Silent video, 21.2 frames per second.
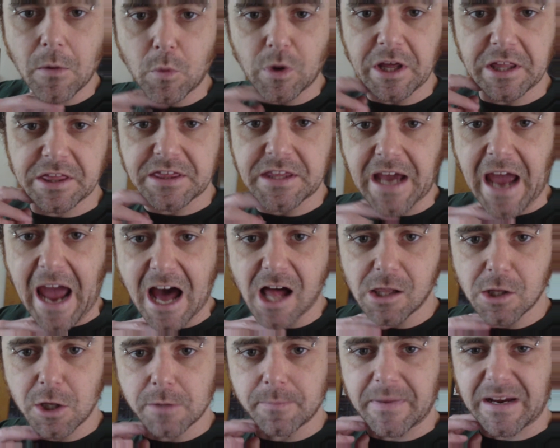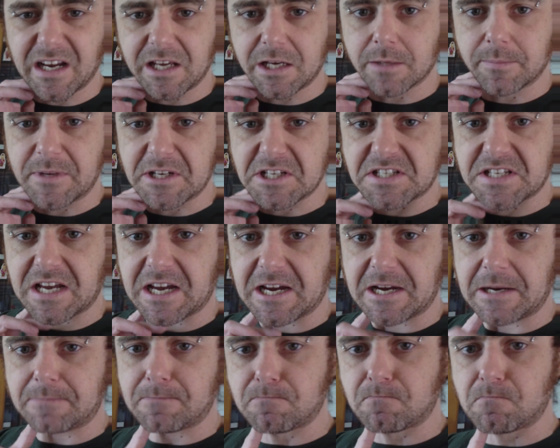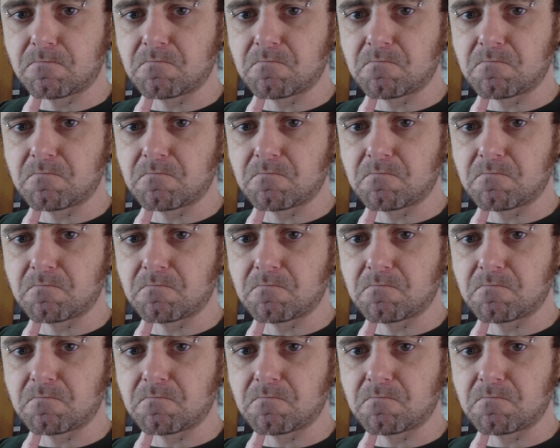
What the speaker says: With the aluminium, you say?